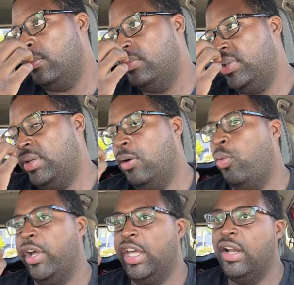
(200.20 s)
Still
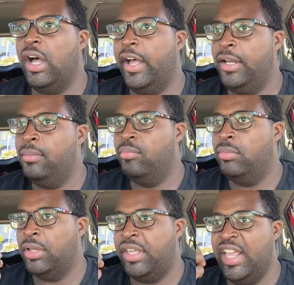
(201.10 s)
working on
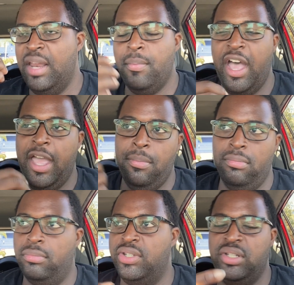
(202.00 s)
getting my
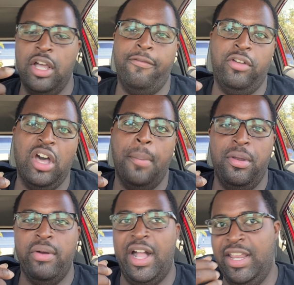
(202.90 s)
stuff
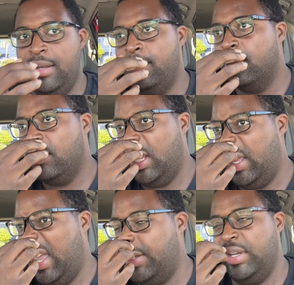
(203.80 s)
copyrighted.
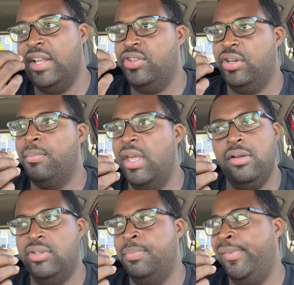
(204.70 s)
It's
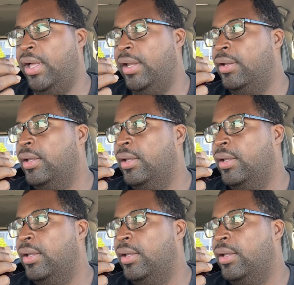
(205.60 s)
instrumentals, but